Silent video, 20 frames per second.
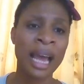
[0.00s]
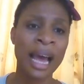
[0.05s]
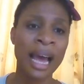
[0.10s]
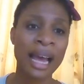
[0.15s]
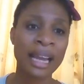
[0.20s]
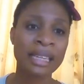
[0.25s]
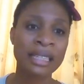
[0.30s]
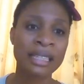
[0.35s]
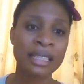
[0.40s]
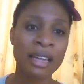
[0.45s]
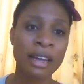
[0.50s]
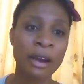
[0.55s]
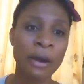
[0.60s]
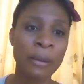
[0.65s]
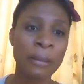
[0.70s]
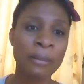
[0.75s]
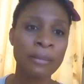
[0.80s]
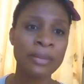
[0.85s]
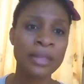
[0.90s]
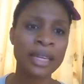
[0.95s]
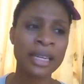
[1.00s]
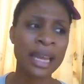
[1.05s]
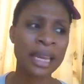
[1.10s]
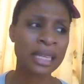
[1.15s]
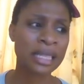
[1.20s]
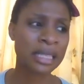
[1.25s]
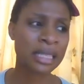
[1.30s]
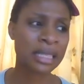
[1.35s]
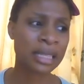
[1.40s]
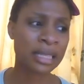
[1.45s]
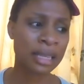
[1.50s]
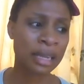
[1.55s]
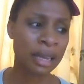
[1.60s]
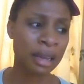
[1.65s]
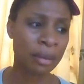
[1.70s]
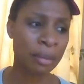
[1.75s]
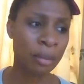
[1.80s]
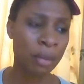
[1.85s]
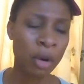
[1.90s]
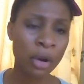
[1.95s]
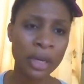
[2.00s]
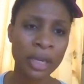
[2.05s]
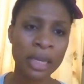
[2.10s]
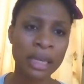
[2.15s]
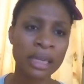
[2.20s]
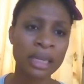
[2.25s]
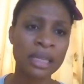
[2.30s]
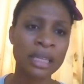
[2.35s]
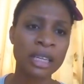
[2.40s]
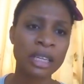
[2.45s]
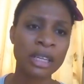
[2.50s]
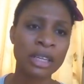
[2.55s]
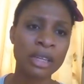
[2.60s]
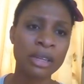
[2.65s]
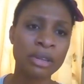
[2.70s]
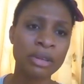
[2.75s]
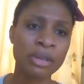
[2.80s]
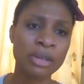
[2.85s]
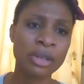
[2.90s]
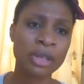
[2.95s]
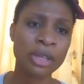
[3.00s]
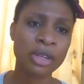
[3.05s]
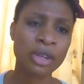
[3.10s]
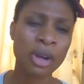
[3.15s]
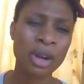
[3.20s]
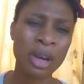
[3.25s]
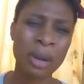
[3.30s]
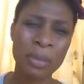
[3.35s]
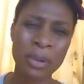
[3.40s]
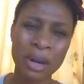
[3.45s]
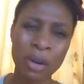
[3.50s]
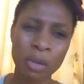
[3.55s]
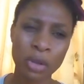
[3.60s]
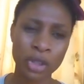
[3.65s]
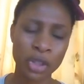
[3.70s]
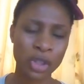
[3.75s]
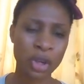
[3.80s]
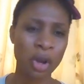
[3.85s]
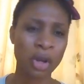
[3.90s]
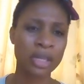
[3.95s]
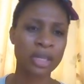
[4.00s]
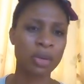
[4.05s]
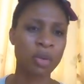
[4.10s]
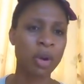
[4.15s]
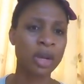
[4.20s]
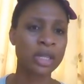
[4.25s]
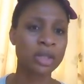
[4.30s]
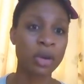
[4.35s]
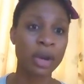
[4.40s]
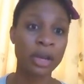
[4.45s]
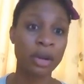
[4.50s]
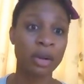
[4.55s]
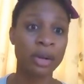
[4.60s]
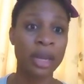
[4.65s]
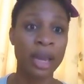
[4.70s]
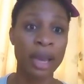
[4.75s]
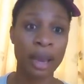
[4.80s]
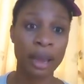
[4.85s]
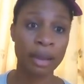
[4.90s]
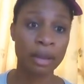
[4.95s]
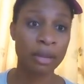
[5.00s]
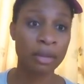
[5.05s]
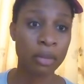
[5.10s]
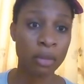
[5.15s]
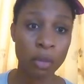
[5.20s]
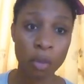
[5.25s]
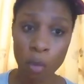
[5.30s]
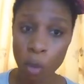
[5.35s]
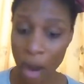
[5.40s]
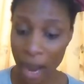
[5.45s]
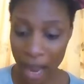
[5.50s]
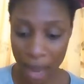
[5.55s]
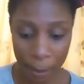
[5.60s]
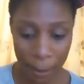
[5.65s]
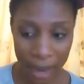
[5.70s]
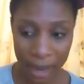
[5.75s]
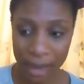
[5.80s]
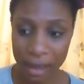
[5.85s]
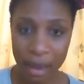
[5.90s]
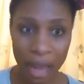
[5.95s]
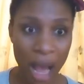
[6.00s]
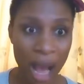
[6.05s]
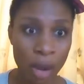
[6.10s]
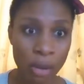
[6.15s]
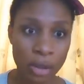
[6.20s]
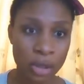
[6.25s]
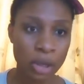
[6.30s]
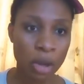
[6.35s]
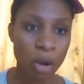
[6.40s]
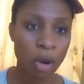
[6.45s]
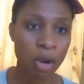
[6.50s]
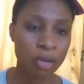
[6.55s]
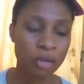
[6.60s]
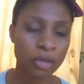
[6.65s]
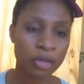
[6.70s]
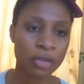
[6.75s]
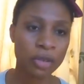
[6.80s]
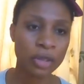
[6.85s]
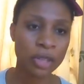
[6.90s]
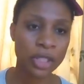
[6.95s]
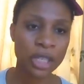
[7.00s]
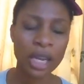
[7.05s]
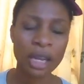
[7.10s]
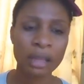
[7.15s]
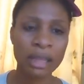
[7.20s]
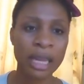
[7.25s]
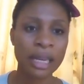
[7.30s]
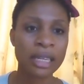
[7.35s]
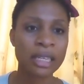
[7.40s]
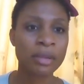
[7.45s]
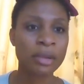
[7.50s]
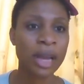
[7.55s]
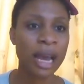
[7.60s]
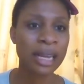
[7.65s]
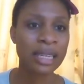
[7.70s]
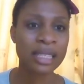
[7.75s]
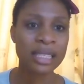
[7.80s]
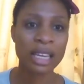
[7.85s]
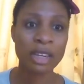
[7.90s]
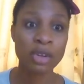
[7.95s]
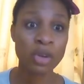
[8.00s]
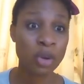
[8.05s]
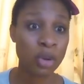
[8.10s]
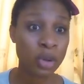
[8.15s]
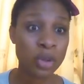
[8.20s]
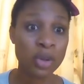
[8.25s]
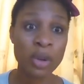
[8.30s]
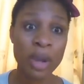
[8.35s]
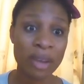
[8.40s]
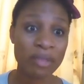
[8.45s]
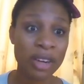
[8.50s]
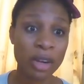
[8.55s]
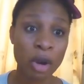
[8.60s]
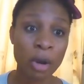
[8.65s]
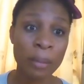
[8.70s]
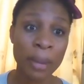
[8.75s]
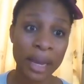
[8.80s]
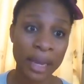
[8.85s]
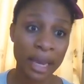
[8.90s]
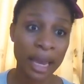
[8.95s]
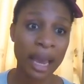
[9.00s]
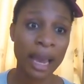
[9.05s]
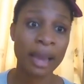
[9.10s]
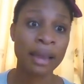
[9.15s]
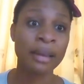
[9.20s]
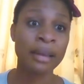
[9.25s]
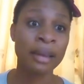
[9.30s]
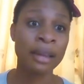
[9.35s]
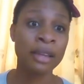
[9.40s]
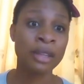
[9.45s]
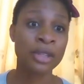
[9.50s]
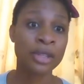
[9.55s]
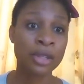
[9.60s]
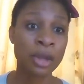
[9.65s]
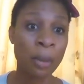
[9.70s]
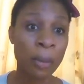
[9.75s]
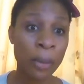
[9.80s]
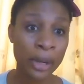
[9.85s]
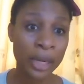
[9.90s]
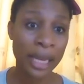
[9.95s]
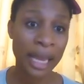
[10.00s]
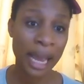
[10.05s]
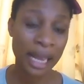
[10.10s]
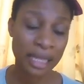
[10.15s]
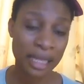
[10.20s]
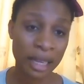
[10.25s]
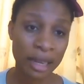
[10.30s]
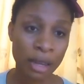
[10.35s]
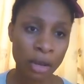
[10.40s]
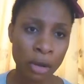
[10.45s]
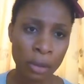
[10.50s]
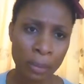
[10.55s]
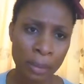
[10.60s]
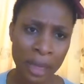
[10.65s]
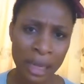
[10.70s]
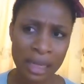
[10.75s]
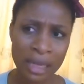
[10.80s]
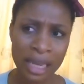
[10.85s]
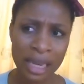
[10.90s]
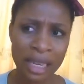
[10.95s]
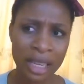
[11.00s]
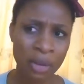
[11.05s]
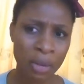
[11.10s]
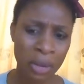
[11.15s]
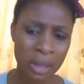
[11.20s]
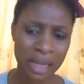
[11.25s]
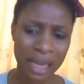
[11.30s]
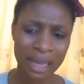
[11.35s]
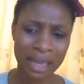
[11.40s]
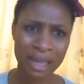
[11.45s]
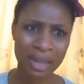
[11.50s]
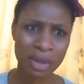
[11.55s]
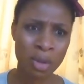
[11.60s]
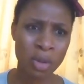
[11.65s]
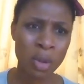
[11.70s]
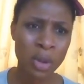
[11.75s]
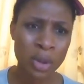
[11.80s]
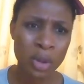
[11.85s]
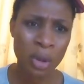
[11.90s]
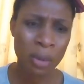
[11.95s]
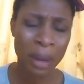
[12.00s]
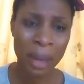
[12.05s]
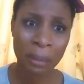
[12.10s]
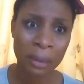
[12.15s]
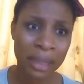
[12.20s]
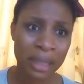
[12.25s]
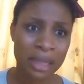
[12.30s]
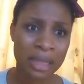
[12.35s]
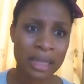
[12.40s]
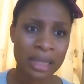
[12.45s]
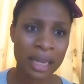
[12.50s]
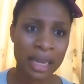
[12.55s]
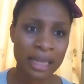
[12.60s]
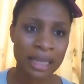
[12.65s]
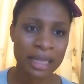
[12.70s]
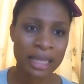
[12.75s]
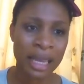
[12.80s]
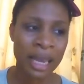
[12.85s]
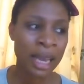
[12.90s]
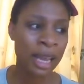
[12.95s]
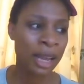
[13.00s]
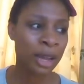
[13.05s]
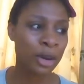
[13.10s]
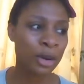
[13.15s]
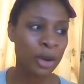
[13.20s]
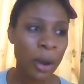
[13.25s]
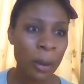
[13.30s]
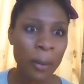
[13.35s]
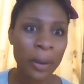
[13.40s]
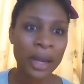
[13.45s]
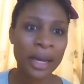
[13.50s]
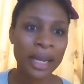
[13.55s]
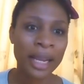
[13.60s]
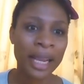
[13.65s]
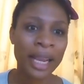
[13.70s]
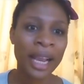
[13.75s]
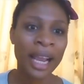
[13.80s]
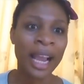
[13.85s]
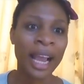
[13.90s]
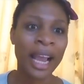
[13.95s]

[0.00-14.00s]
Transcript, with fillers: And um, the next uh, morning, the, the younger brother was shocked. What's going on here? Why am I out of jail? And the guard said, don't you ever come back here. Somebody has taken your place. And he was like, who took my place? There is nobody